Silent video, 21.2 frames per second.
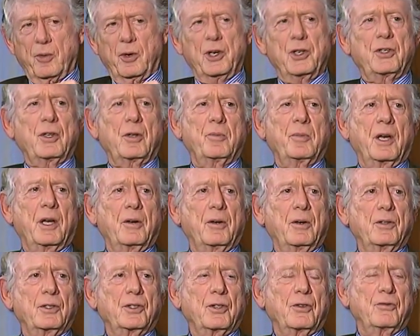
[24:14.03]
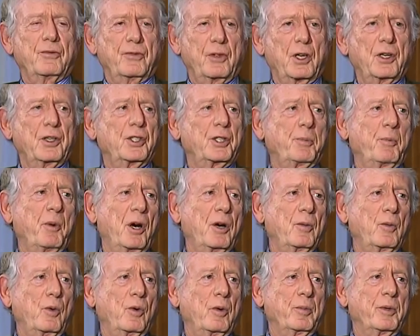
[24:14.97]
Rachel Maddow is a very
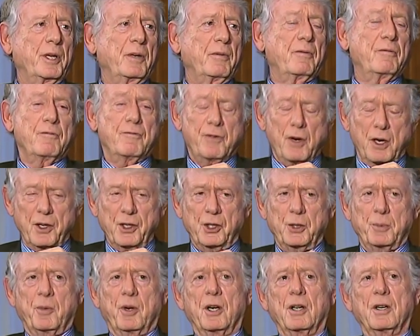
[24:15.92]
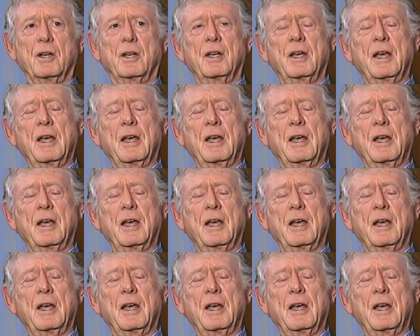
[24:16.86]
smart woman, very smart.